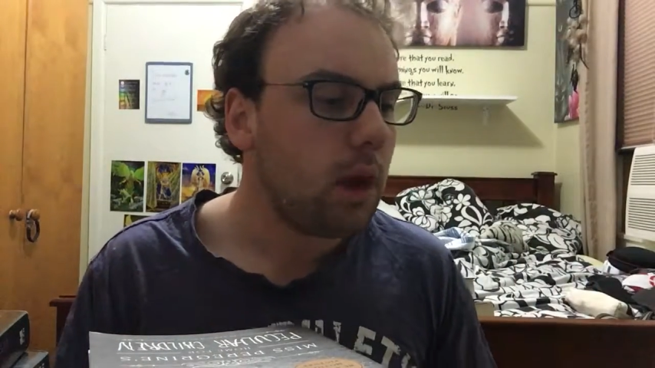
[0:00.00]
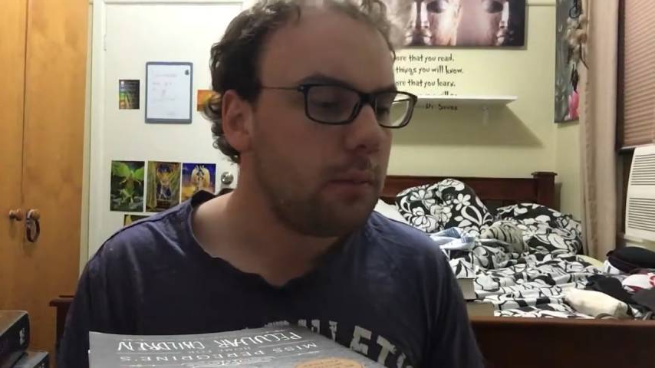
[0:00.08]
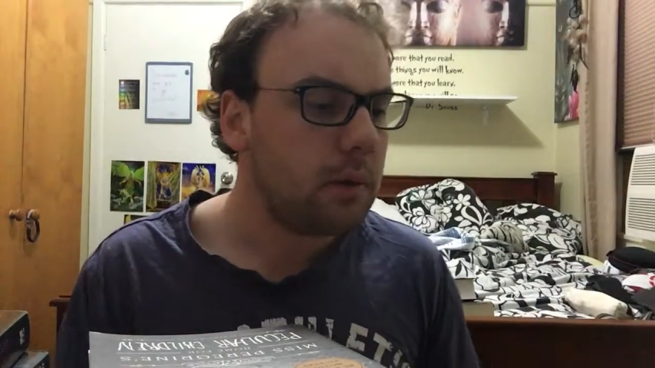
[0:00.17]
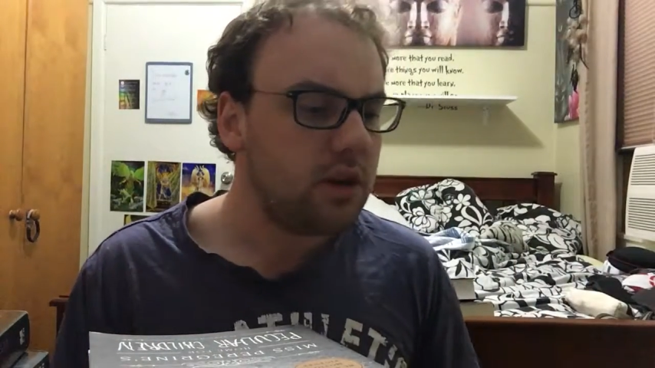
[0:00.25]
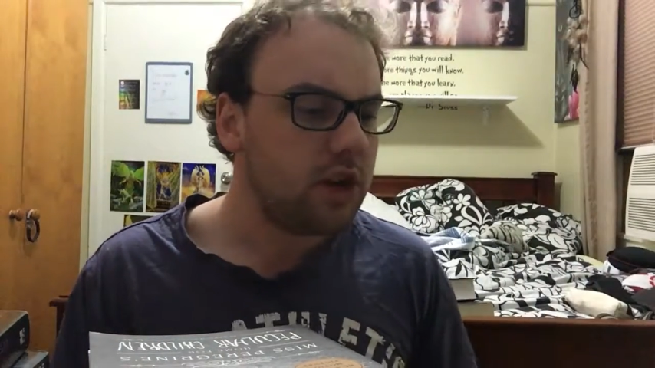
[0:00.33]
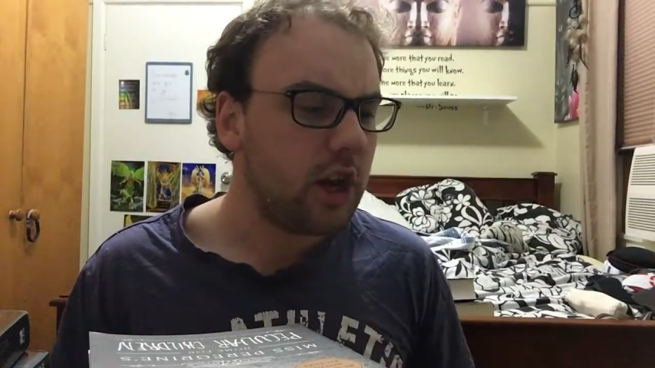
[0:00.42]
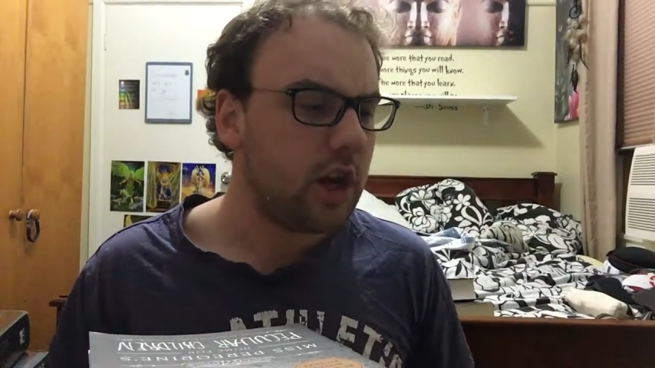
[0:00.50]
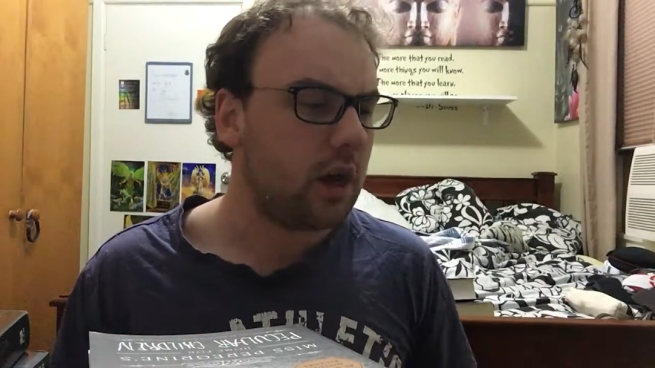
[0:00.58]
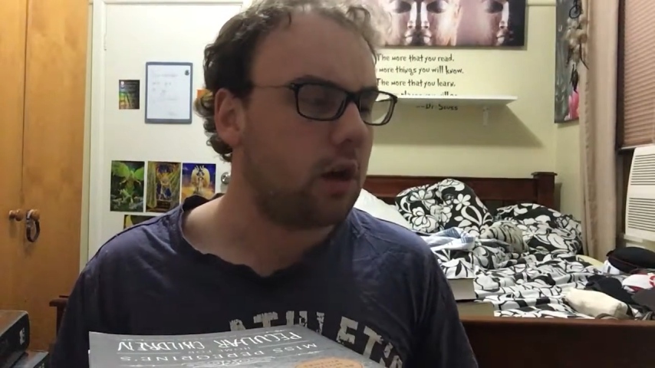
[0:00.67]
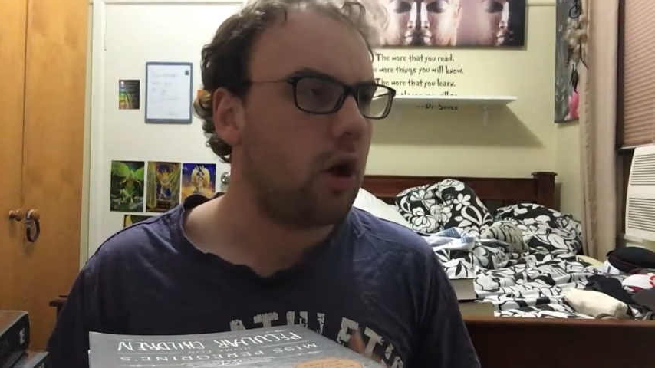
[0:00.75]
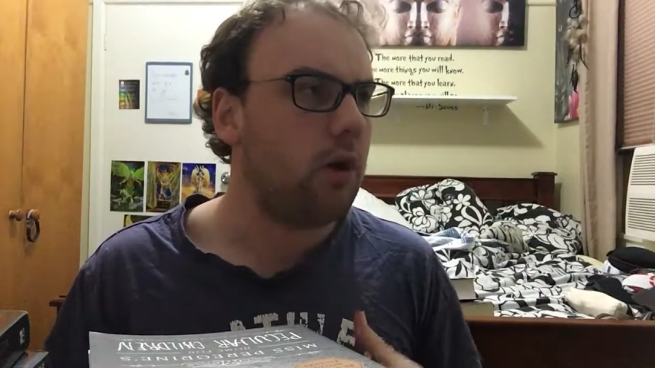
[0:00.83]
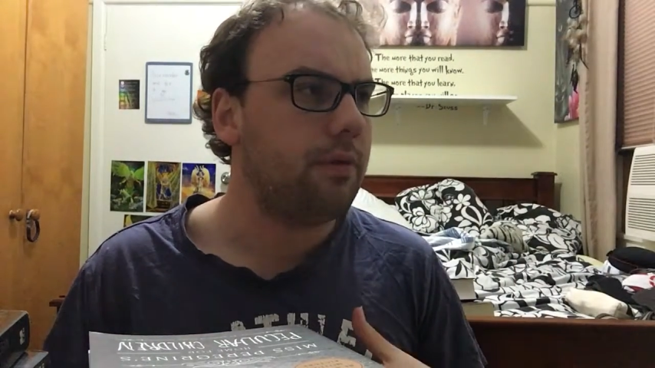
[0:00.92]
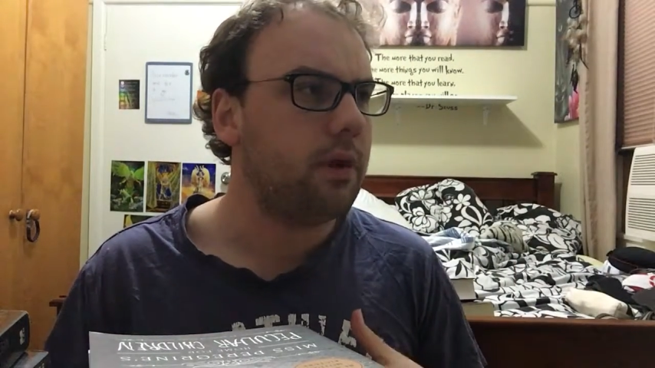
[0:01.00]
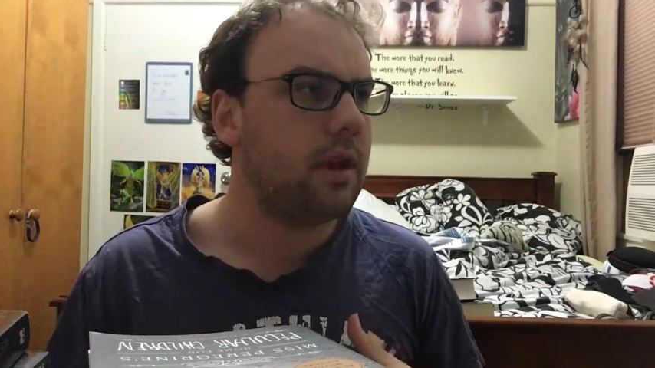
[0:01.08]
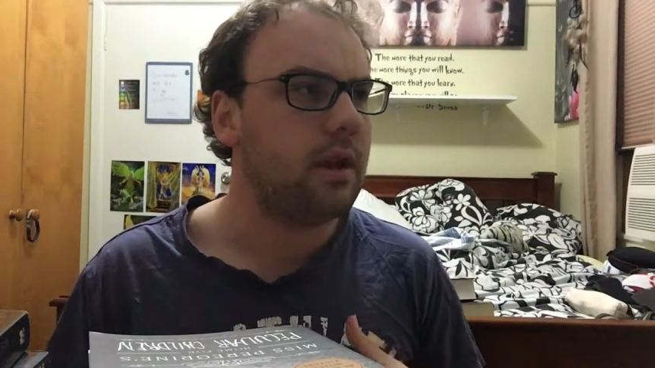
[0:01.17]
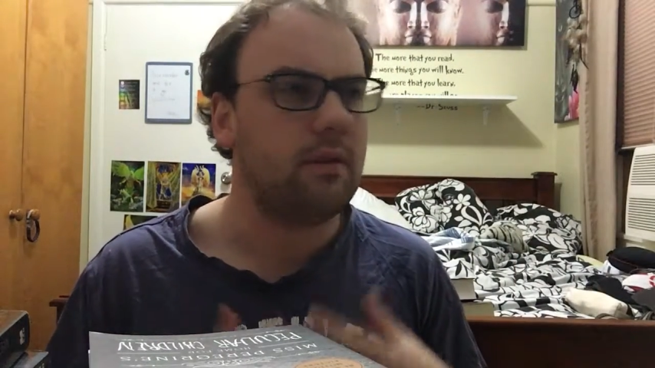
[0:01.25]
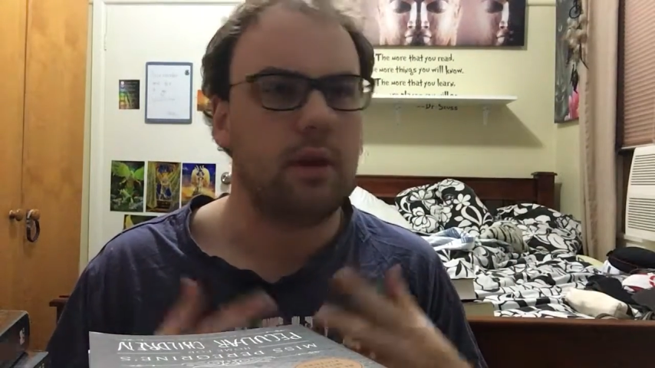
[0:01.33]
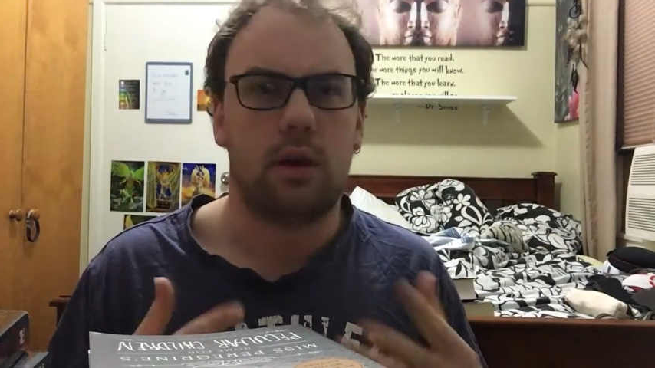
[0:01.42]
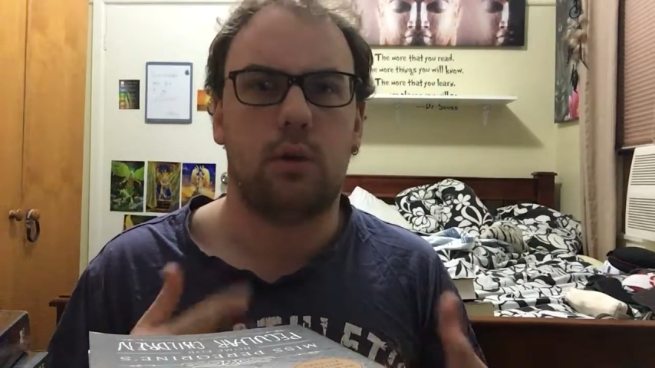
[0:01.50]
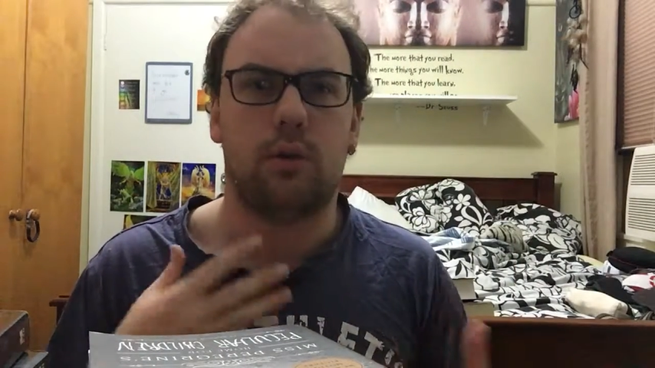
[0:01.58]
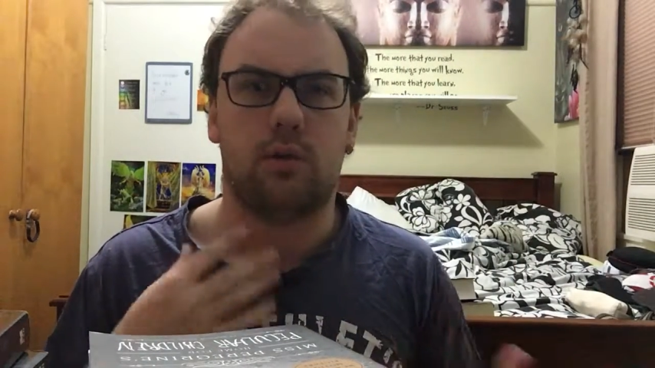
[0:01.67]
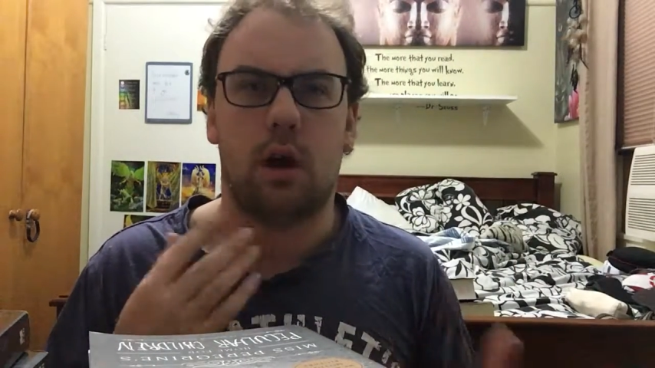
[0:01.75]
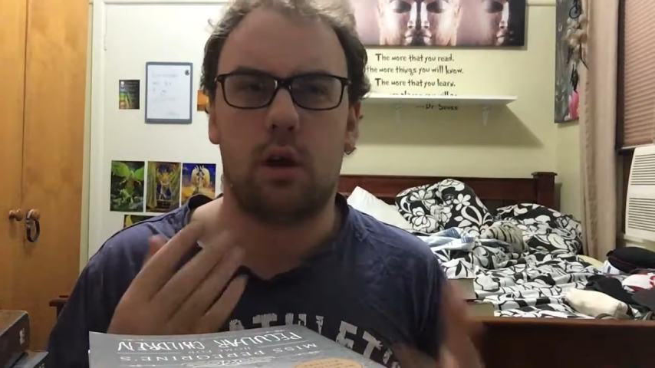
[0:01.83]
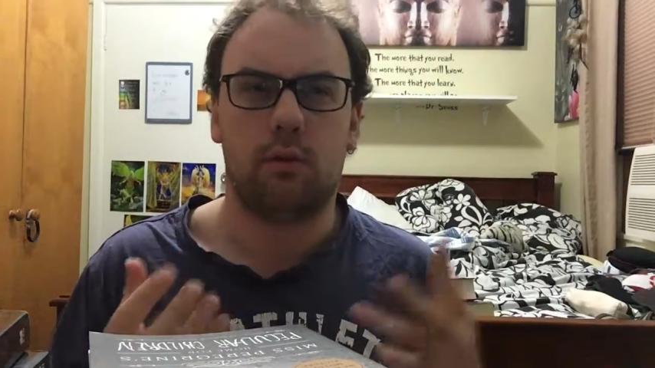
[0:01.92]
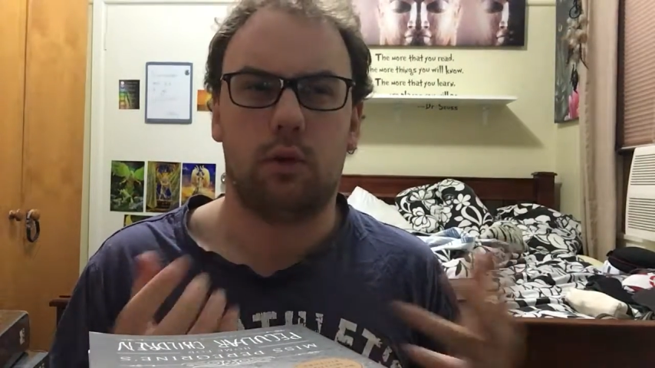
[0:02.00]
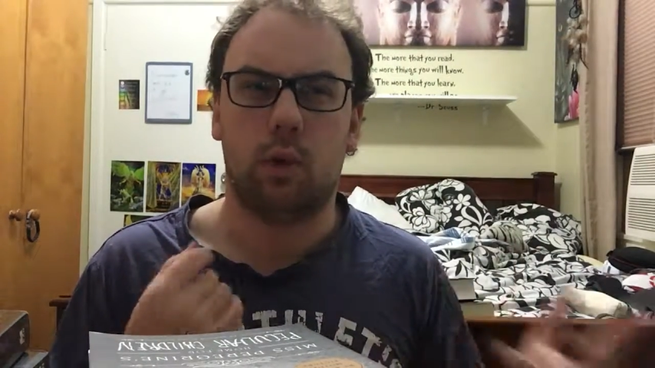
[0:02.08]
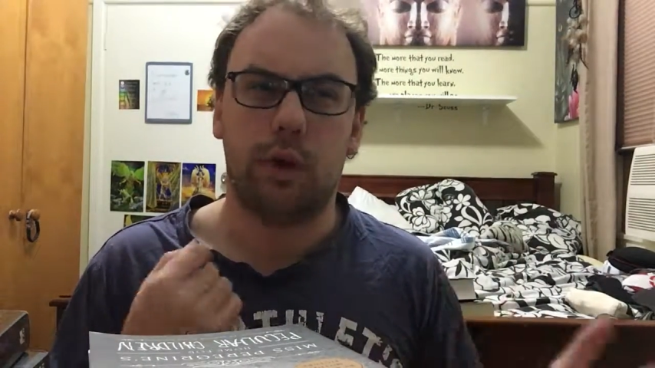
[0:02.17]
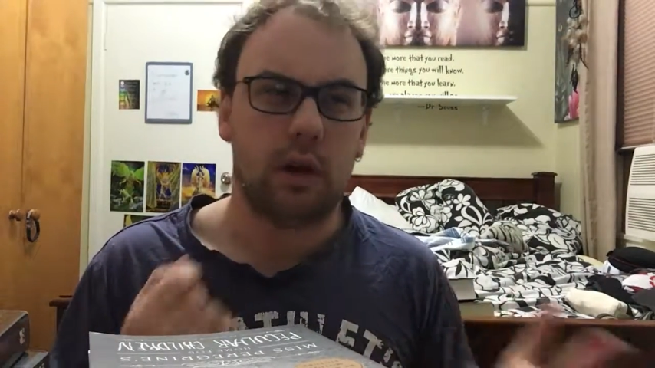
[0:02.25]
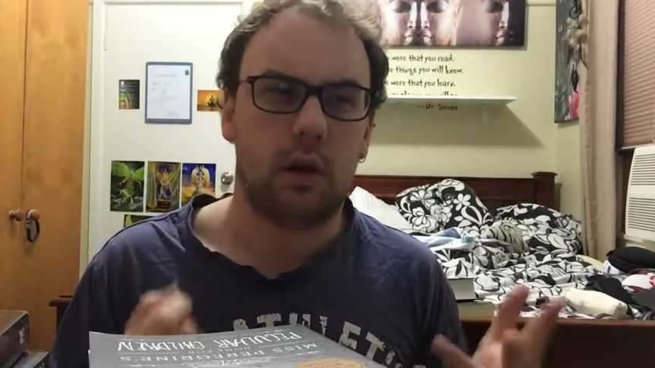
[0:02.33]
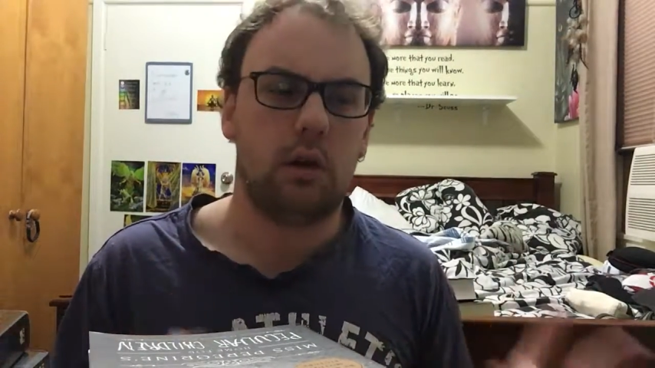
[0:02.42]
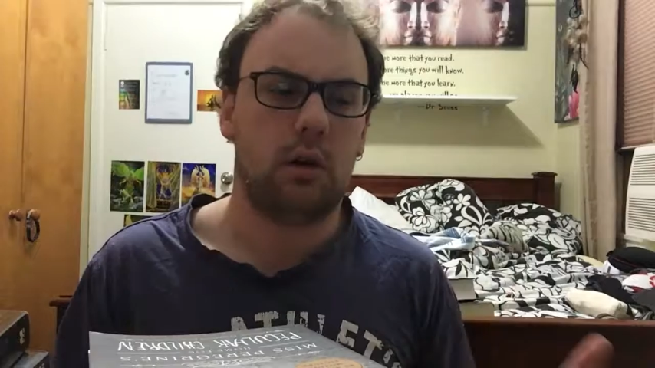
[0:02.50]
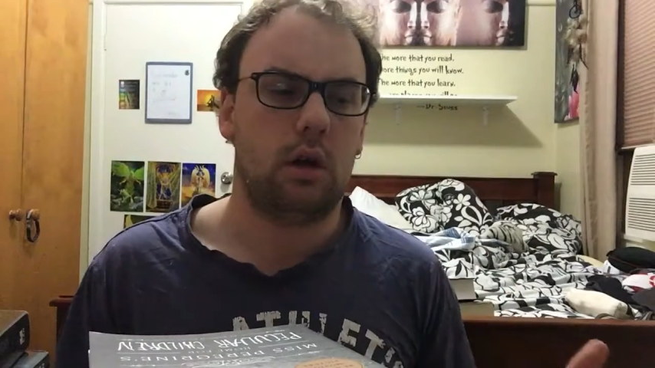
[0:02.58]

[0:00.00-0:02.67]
But yeah, hopefully that video was kind of quicker.